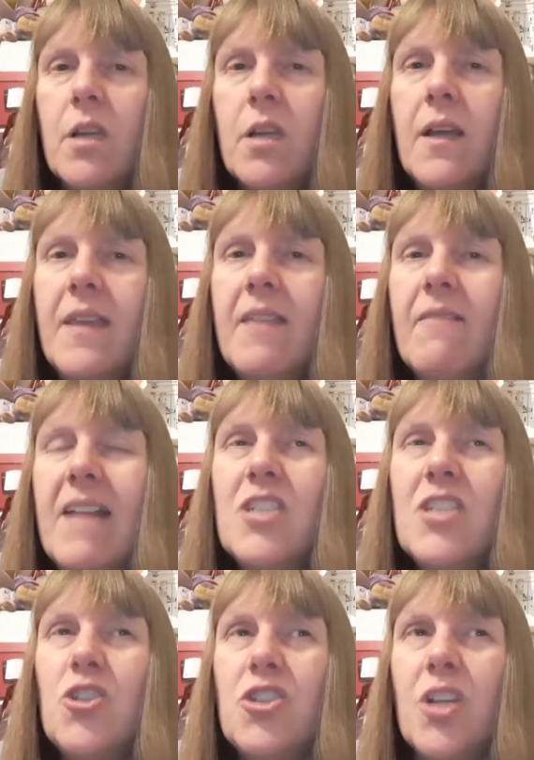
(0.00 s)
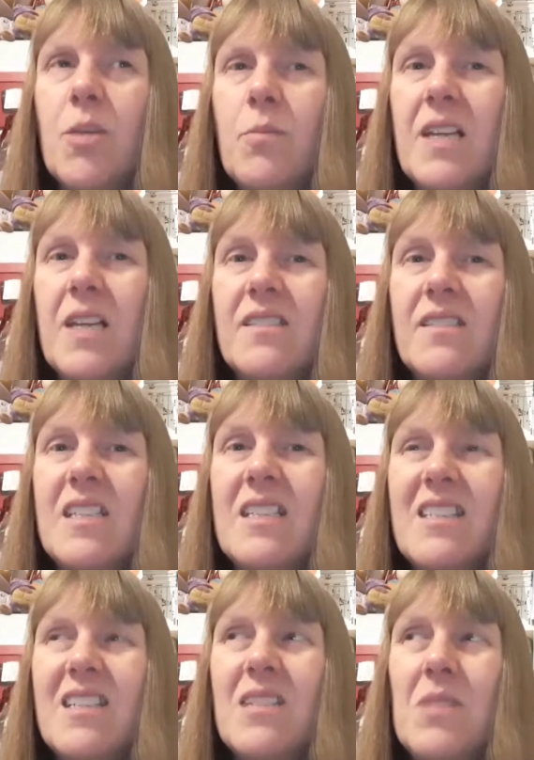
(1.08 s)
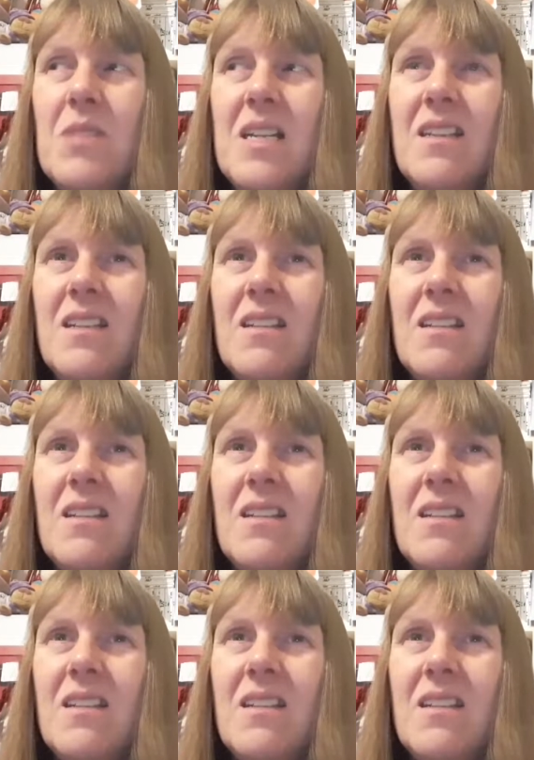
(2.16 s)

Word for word: in the relationship, because it's going to be,